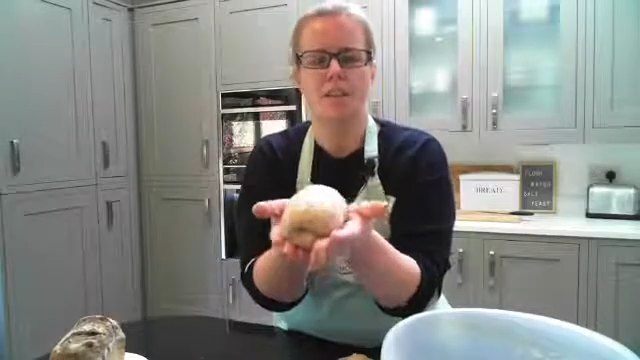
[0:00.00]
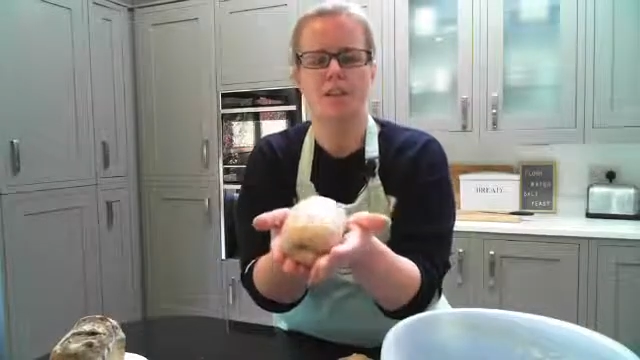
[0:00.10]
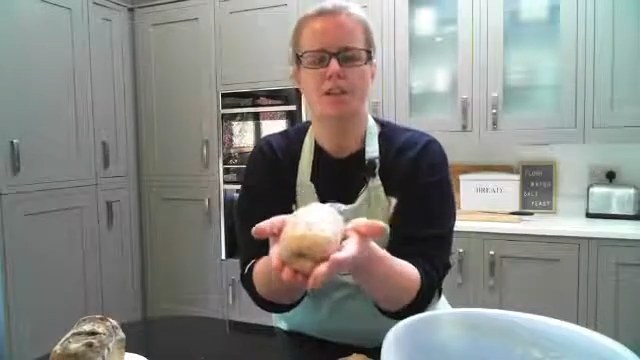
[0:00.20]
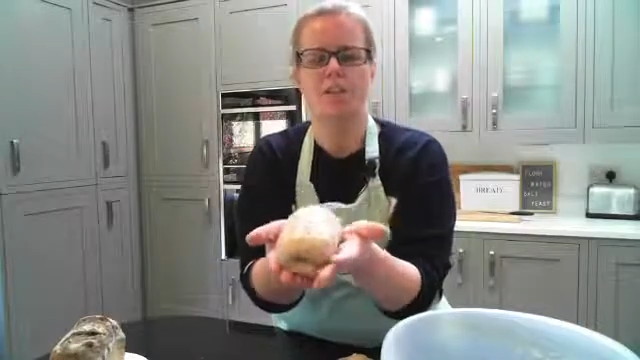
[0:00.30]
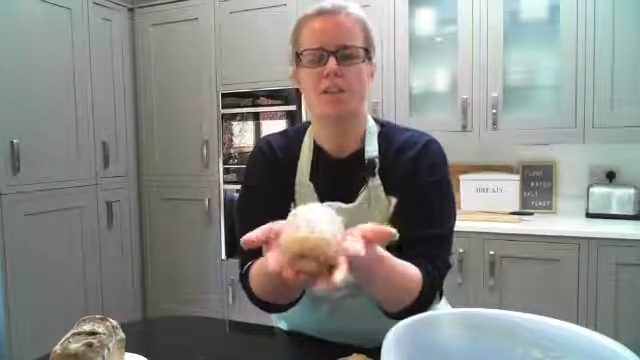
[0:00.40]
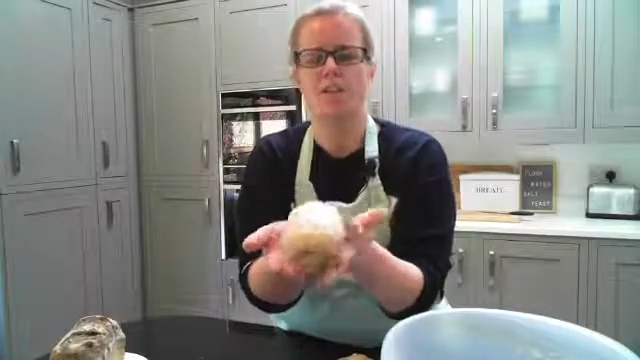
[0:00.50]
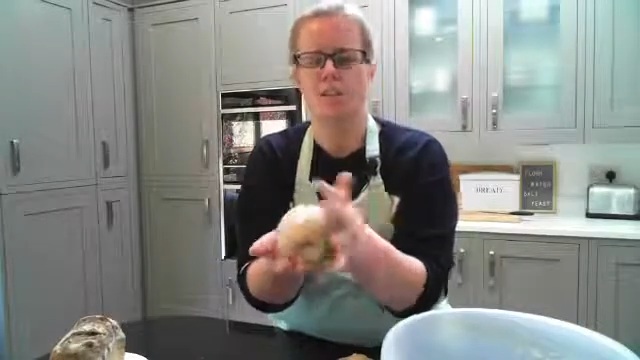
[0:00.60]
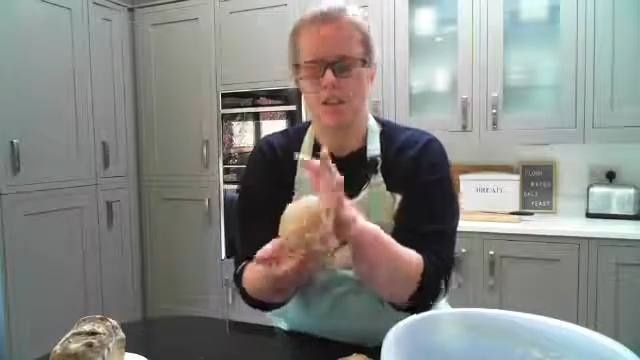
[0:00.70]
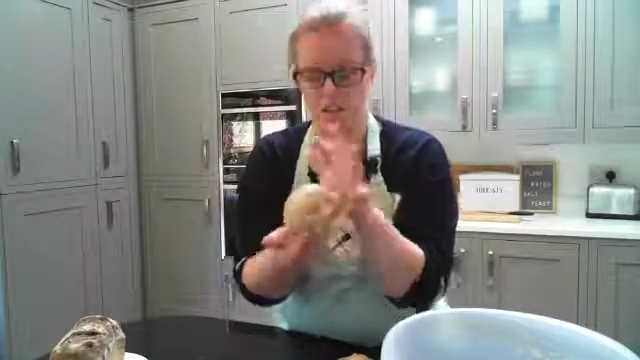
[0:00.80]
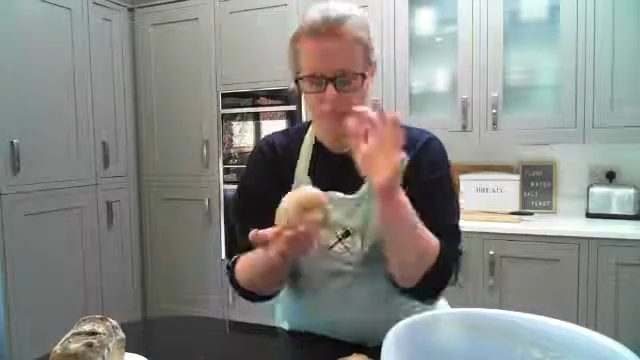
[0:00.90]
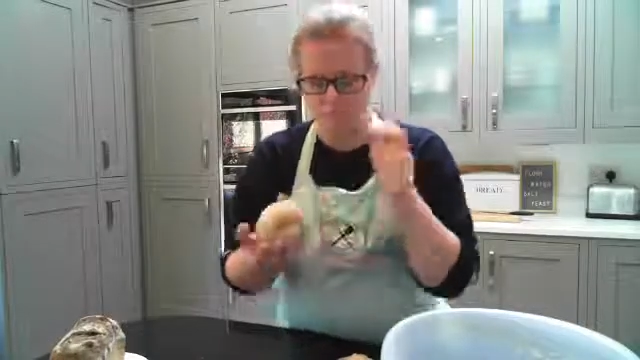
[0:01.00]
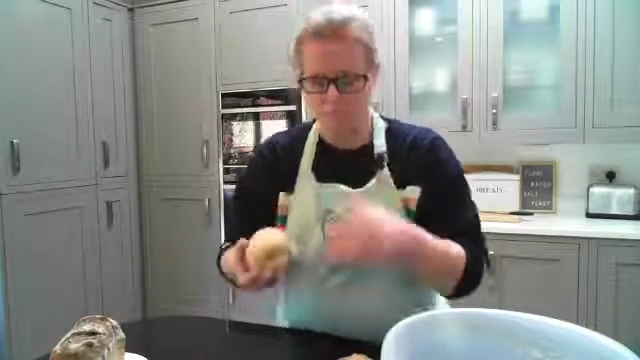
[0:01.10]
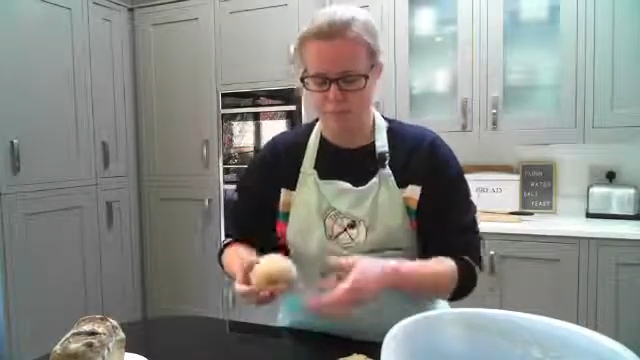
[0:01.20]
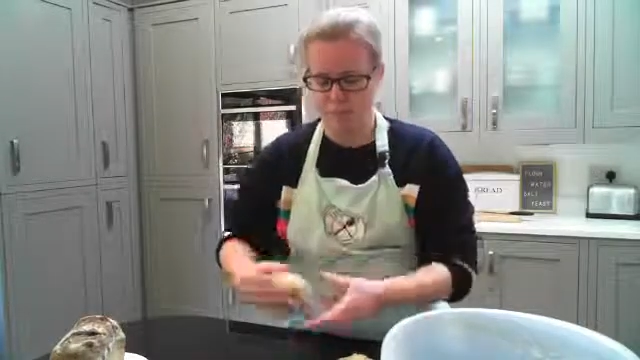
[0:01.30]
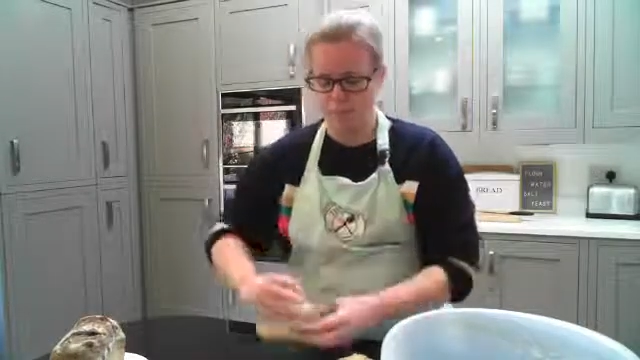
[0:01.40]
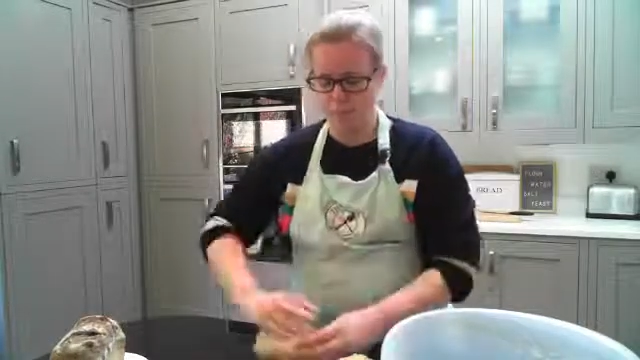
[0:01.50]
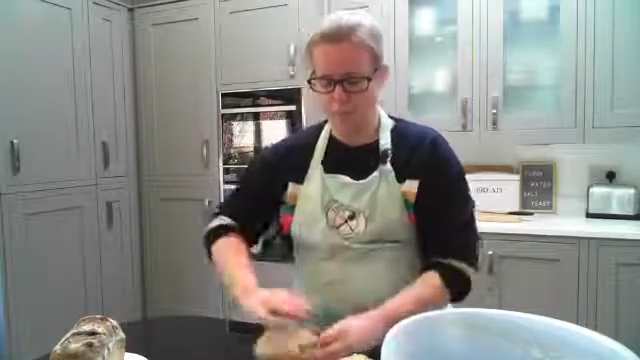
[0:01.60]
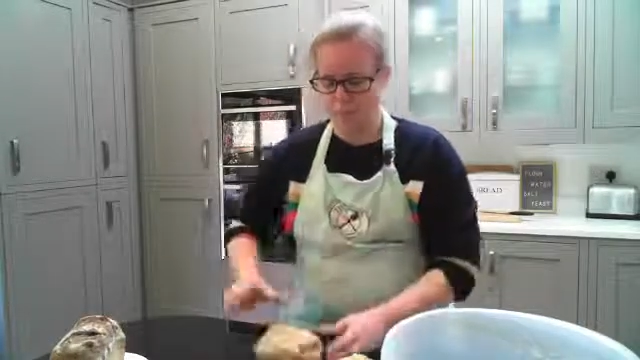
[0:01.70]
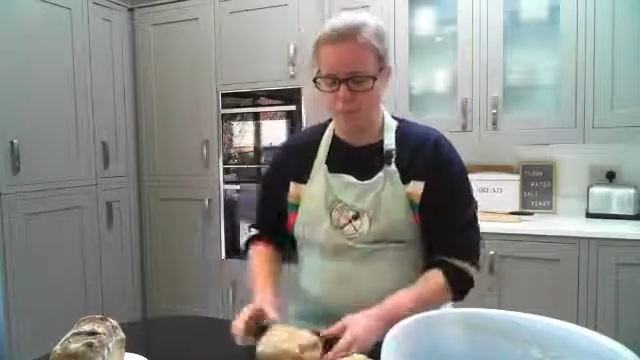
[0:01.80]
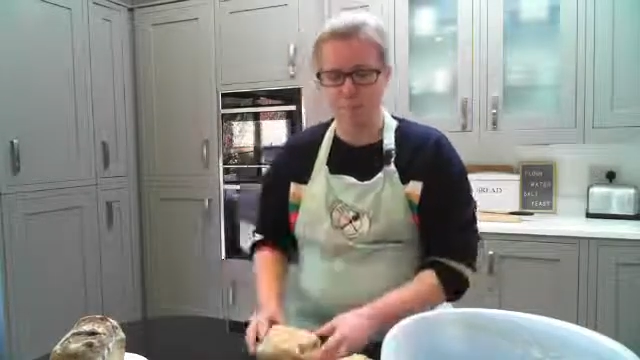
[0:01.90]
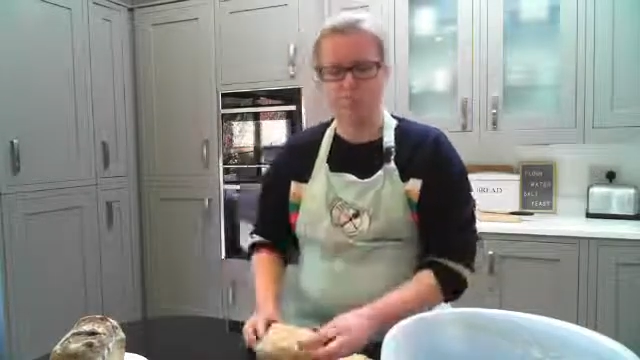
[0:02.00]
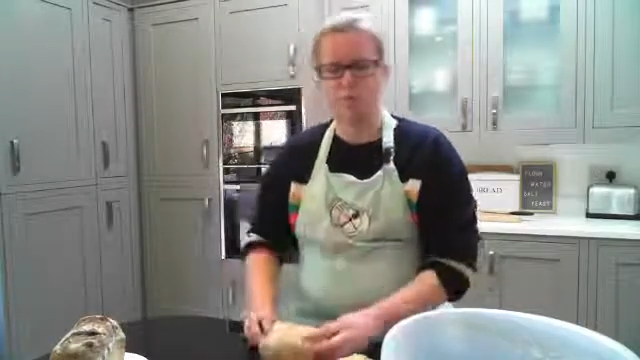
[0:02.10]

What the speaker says: just by stretching it into place. And all I did was